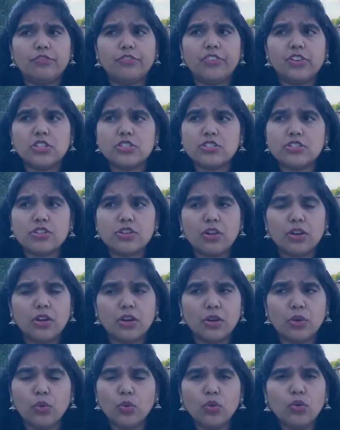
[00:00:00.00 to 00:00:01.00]
First,
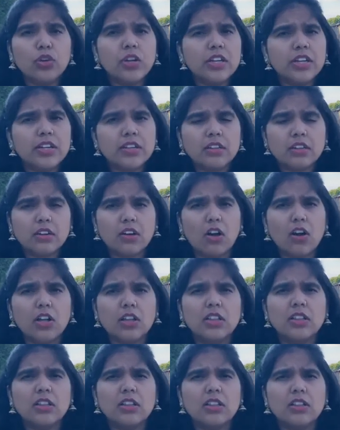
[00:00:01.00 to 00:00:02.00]
Google it
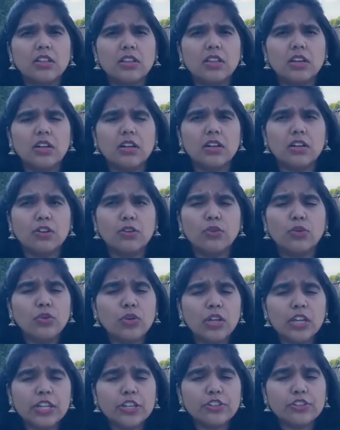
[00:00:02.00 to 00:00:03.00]
all.
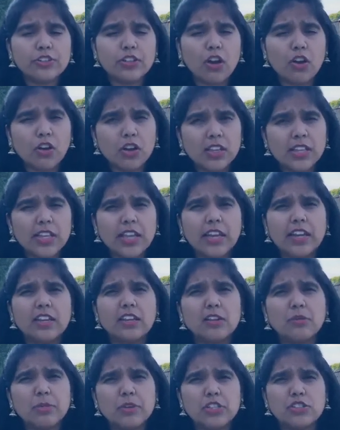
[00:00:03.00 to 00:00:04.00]
Google into all the
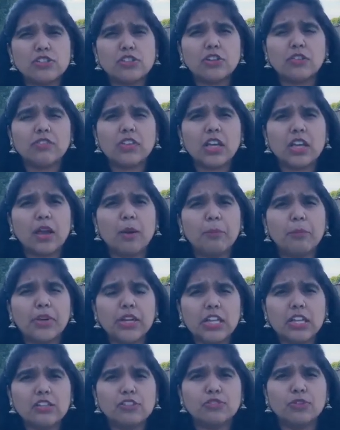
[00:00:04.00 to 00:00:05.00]
career pages of the
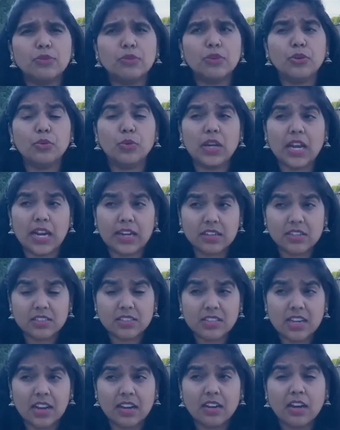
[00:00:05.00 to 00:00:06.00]
company, so you will
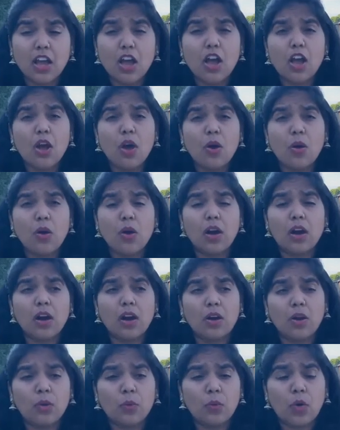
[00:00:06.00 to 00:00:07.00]
understand
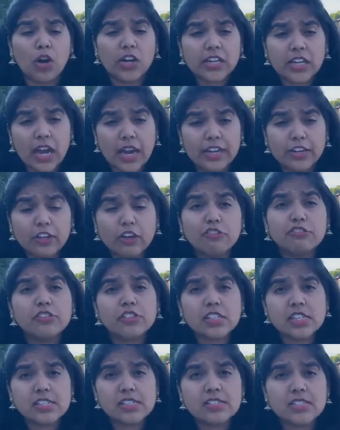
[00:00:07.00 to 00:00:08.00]
what kind of
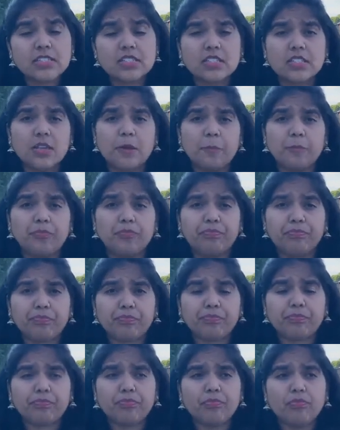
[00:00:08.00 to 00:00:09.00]
skills
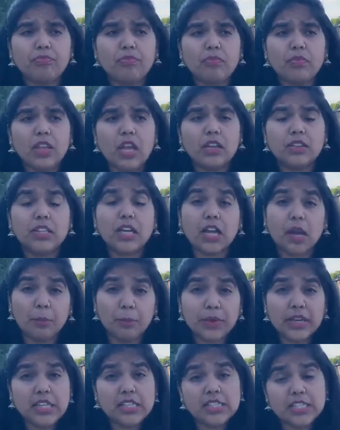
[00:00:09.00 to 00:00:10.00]
the
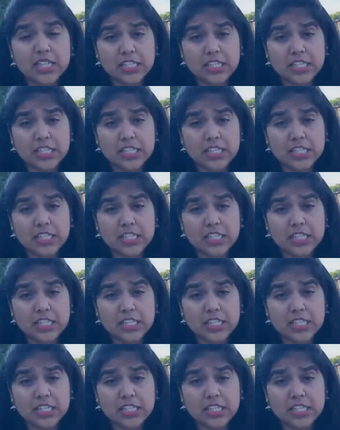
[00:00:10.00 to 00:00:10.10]
company is